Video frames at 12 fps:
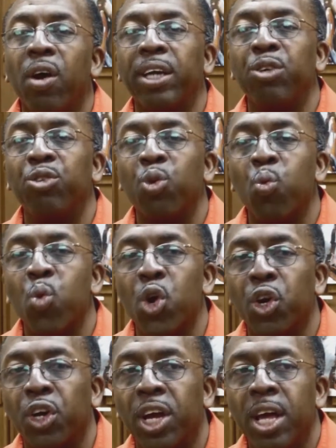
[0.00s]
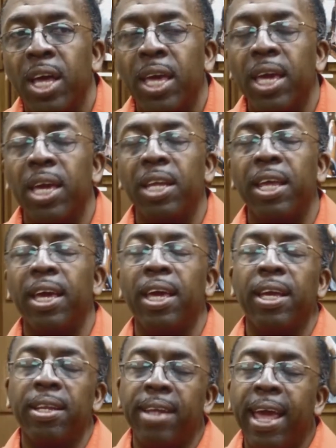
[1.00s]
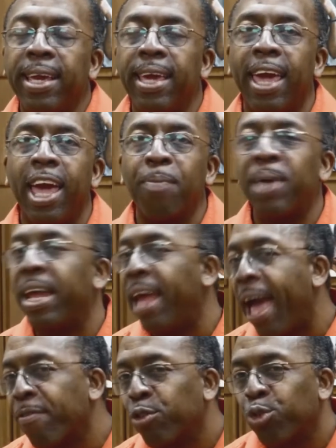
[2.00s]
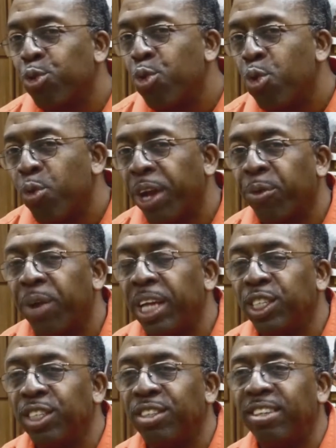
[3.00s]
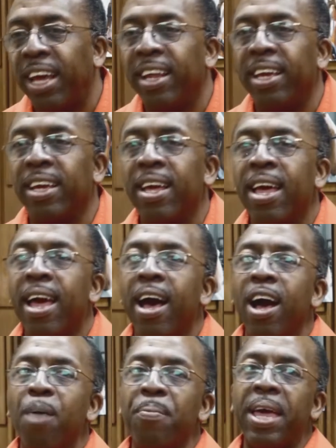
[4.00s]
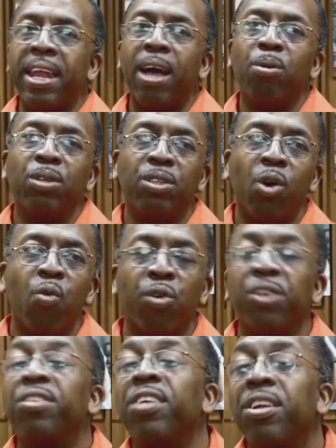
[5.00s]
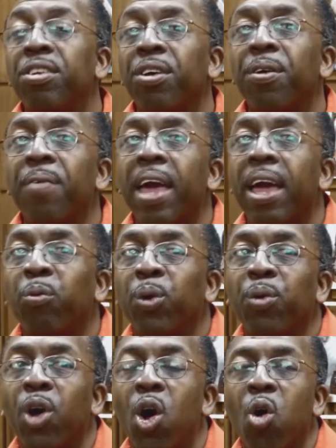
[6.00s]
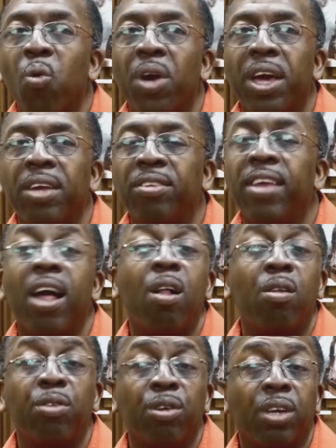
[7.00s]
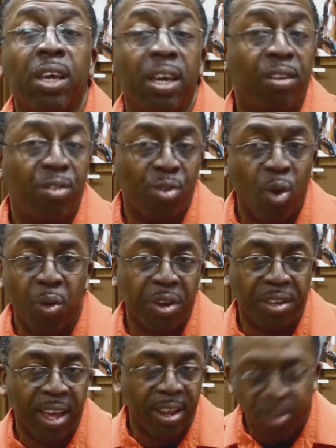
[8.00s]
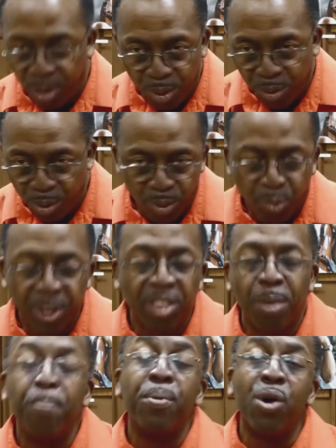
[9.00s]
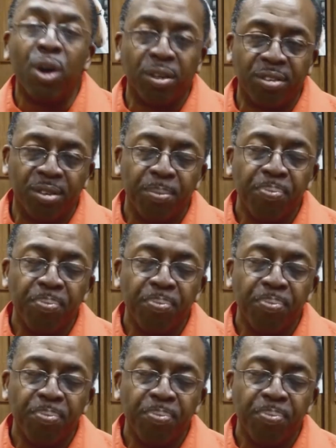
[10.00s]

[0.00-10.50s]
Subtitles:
I used to work in a day camp, kind of after school recreation setting, and I was over a center, and we would always tell the kids stories, as you do, read them books.